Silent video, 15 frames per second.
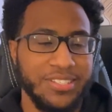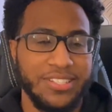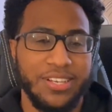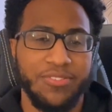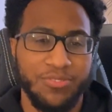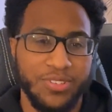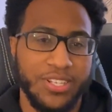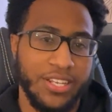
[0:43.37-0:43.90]

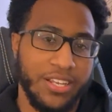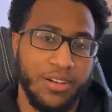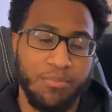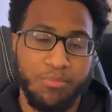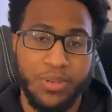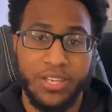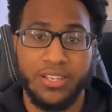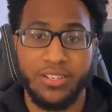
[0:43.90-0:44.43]
definitely a
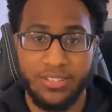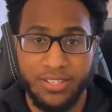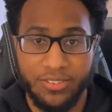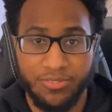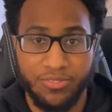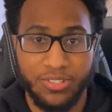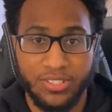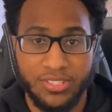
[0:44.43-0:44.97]
big
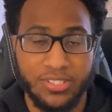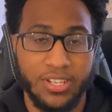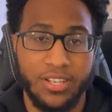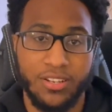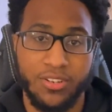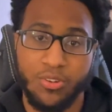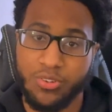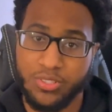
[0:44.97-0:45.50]
difference
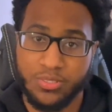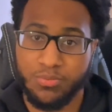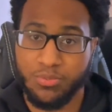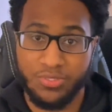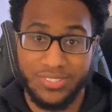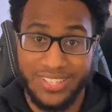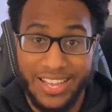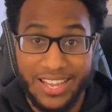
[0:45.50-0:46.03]
and a
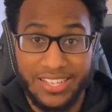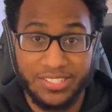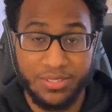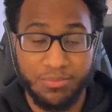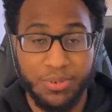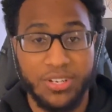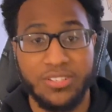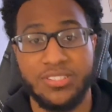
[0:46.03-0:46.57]
noticeable size
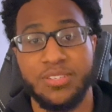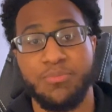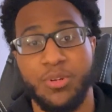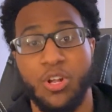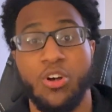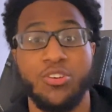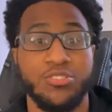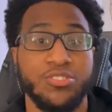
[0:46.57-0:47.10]
comparison,
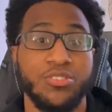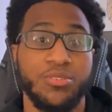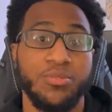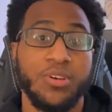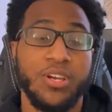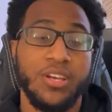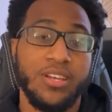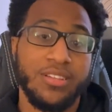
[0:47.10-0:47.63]
but also
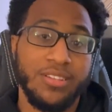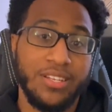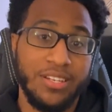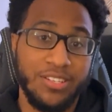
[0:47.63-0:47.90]
the